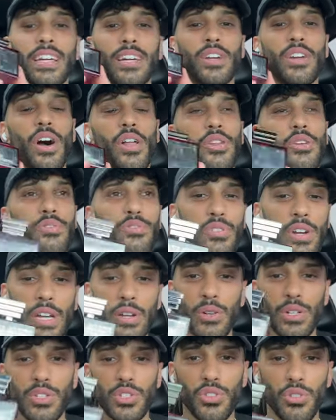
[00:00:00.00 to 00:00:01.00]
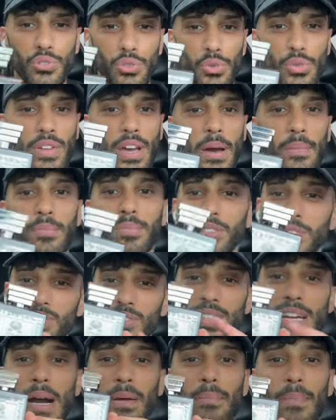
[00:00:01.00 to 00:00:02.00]
another fragrance through them. This
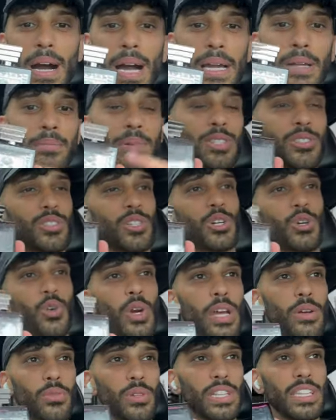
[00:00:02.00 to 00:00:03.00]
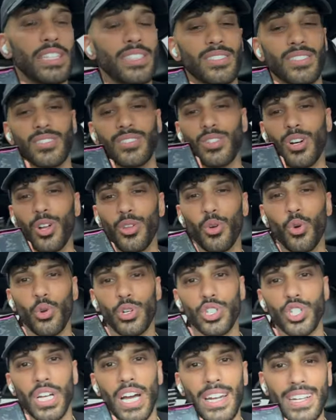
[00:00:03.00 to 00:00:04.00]
is not mine, but it's a great release. It's called
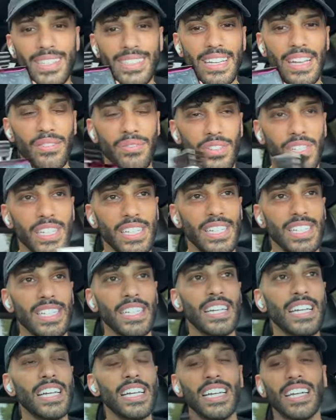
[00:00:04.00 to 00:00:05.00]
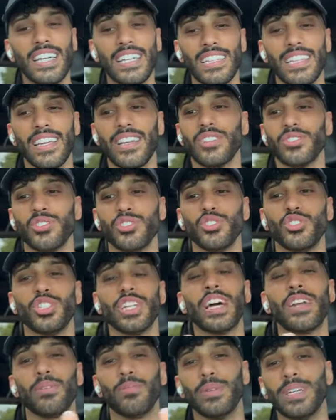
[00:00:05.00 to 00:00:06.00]
Horchata de Vini. Ladies and
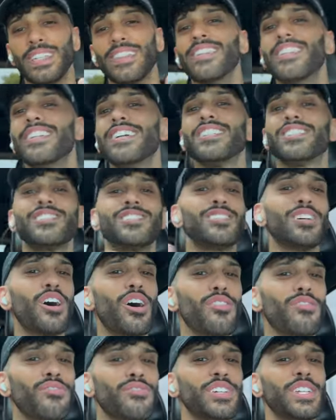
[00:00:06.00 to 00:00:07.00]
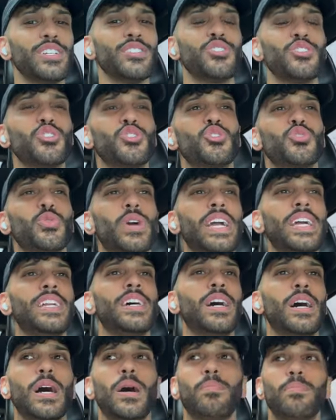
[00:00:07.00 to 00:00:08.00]
gentlemen, this stuff is straight
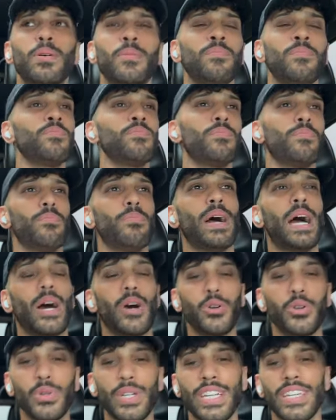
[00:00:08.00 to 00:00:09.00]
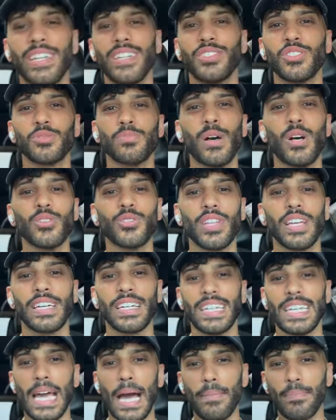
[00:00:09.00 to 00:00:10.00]
up powdery. It smells like
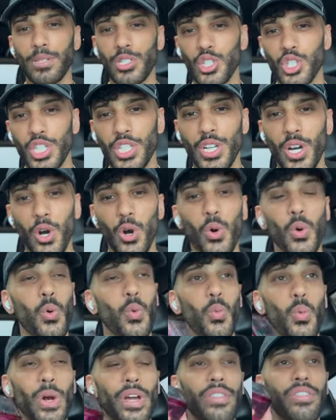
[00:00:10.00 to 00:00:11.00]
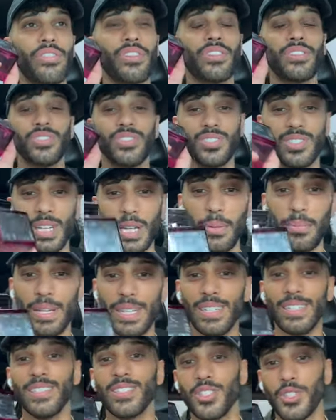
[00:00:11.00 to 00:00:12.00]
a cappuccino with
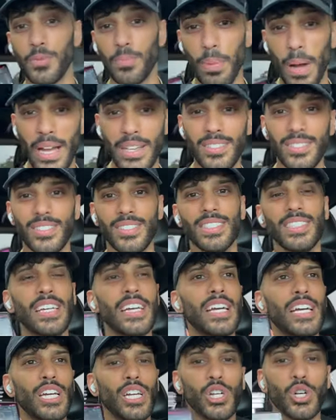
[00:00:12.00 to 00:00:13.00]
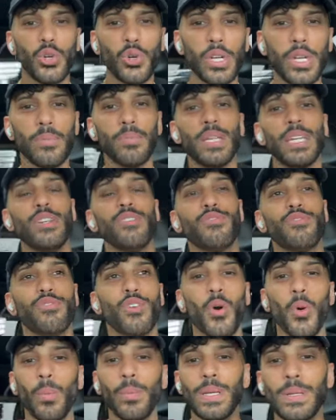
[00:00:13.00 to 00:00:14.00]
cinnamon. Spicy, creamy,
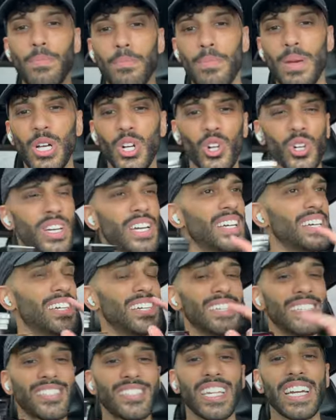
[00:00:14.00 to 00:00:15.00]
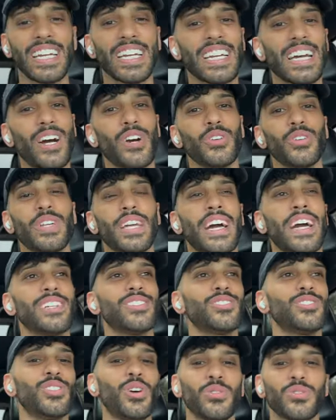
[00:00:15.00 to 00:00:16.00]
foamy milk. Check it out, you
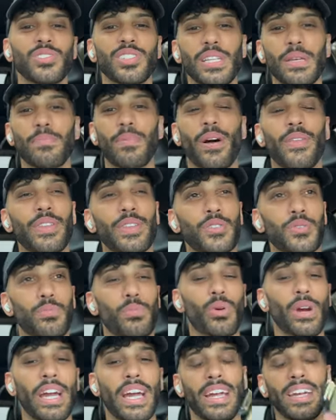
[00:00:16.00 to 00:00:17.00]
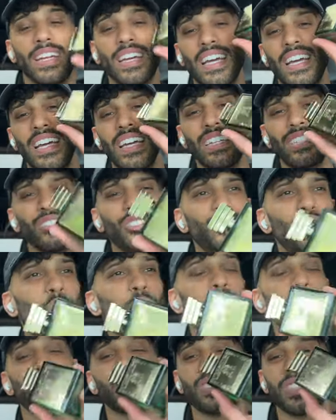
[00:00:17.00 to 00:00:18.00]
guys. Don't sleep on this brand and
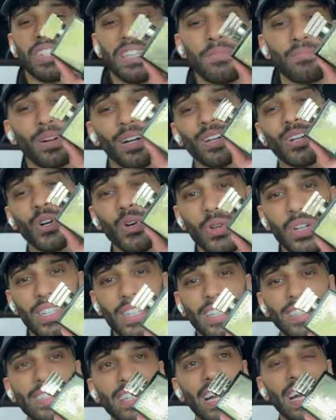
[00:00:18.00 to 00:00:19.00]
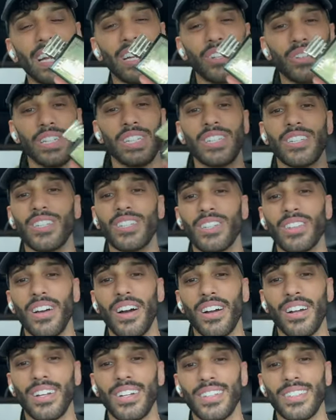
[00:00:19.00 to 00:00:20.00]
don't sleep on coconut daiquiri. Good luck.